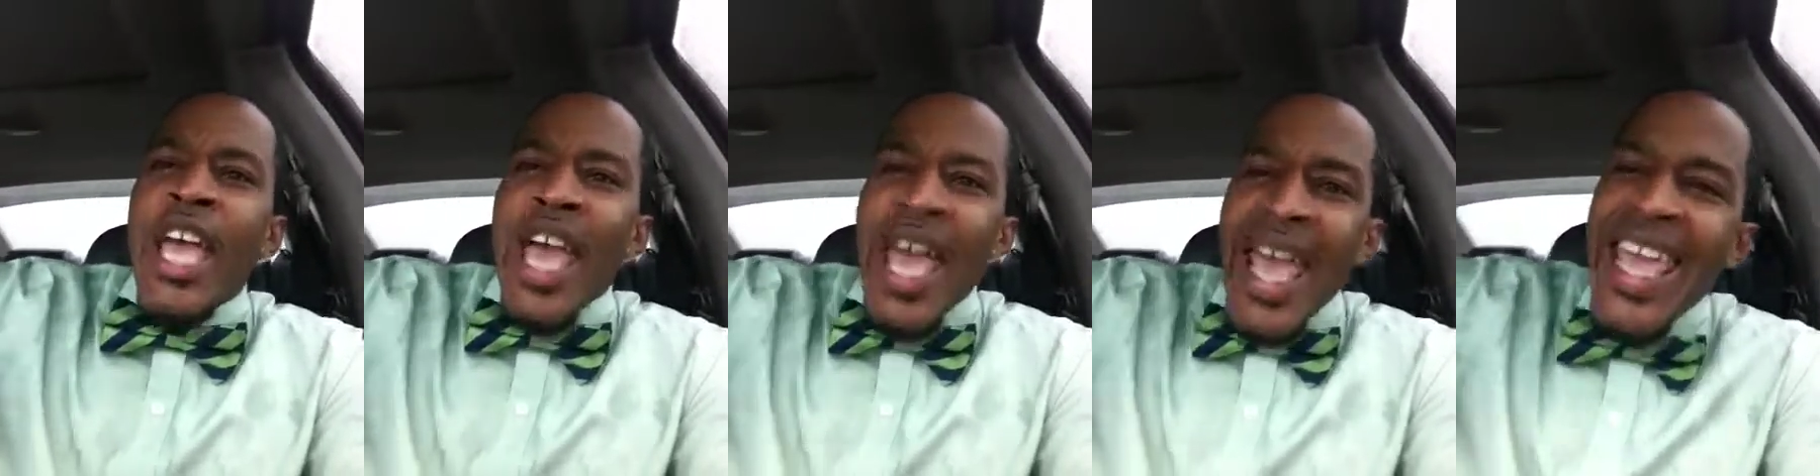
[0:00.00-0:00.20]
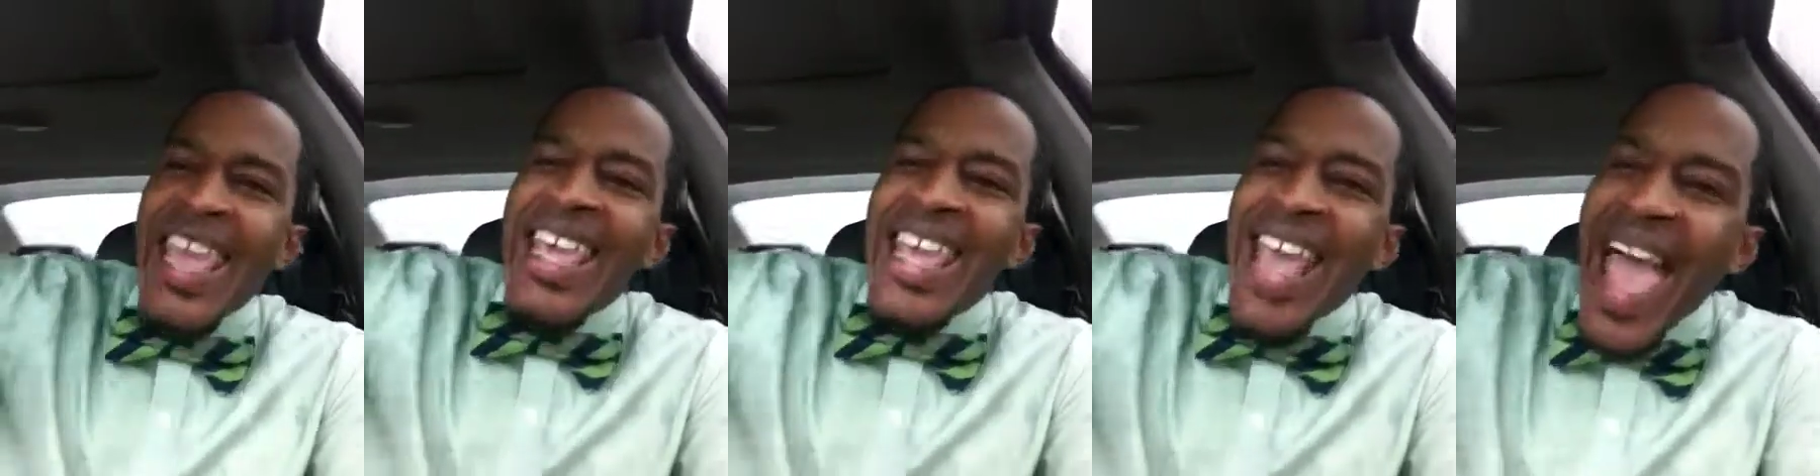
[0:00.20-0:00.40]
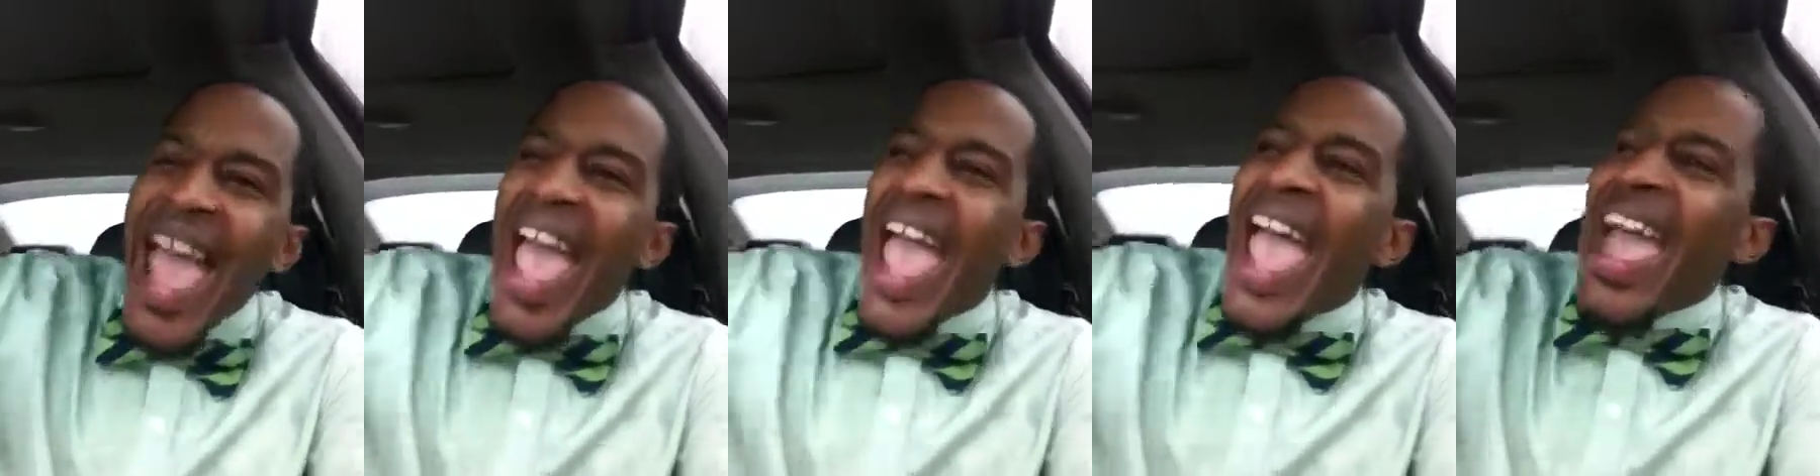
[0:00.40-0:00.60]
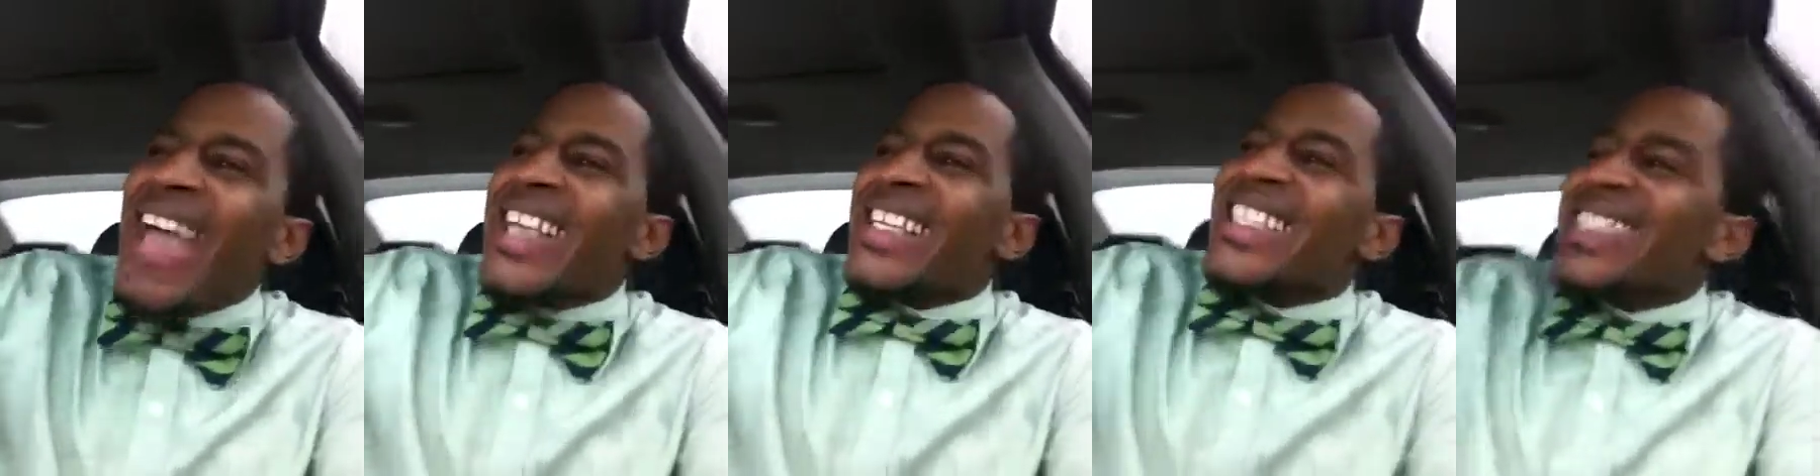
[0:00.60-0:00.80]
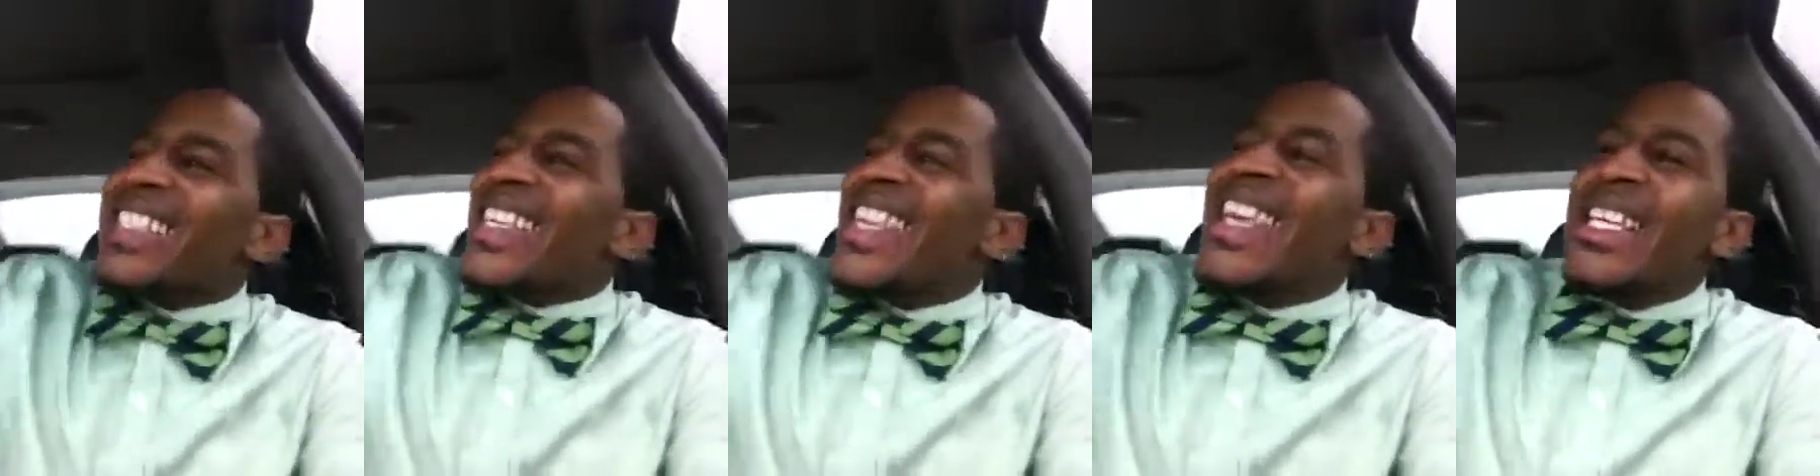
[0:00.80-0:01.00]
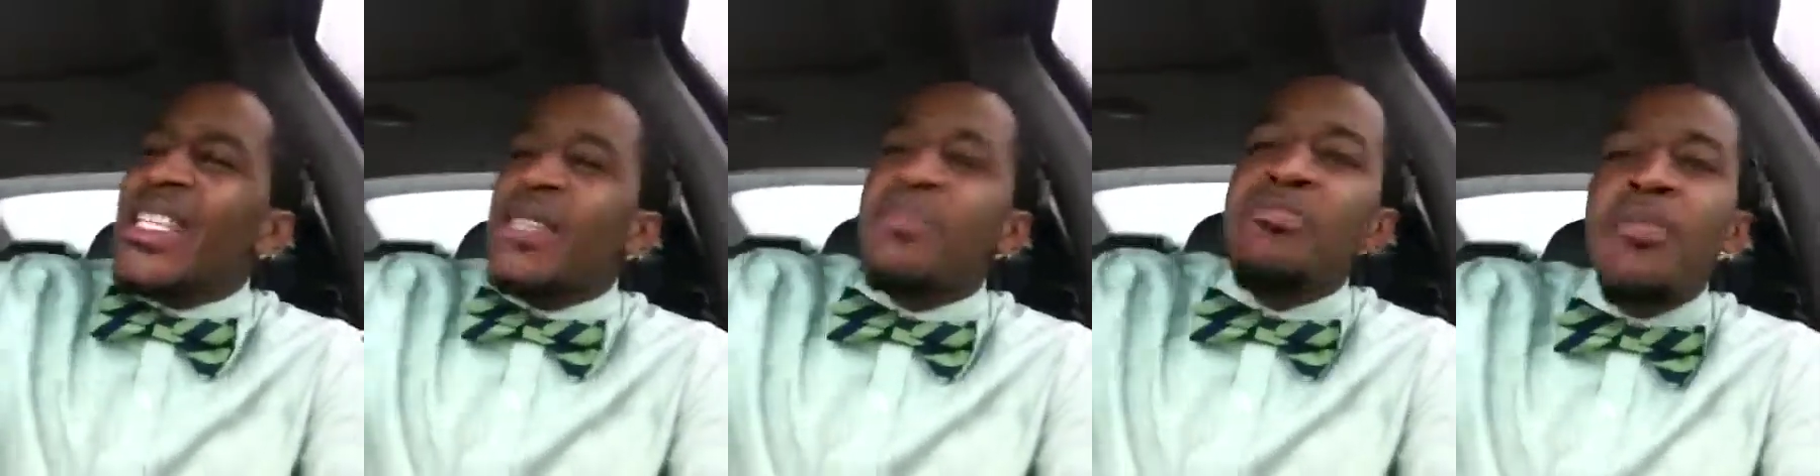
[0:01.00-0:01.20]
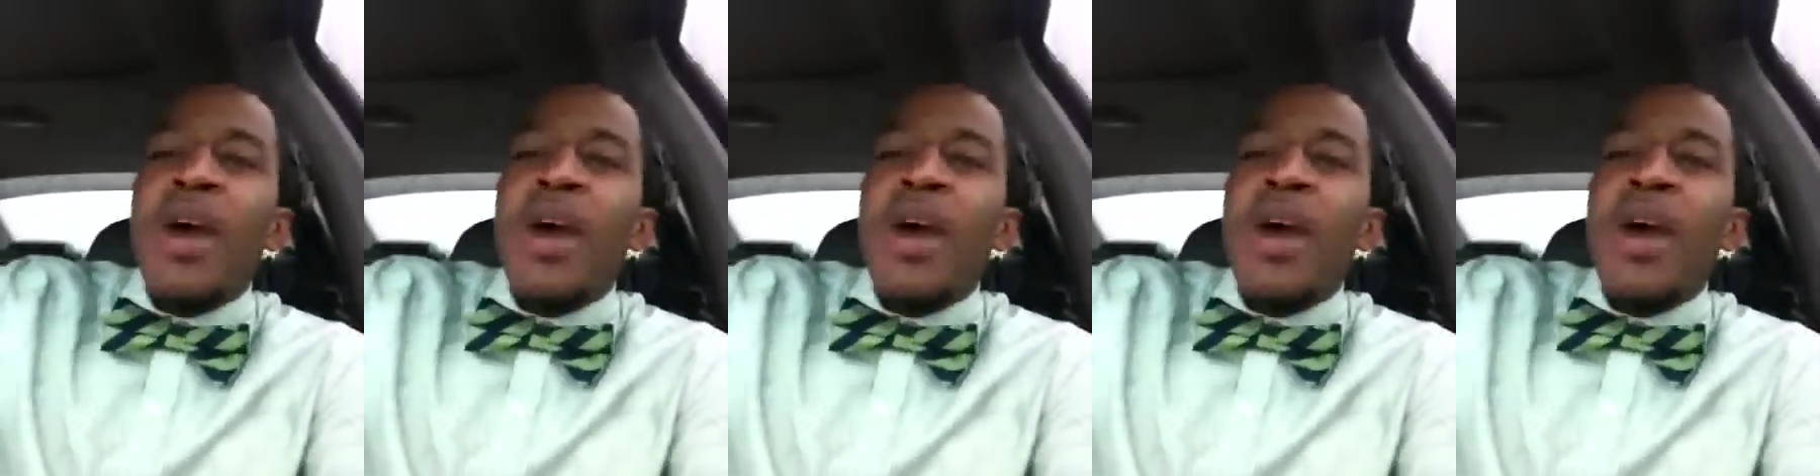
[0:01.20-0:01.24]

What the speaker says: He asked his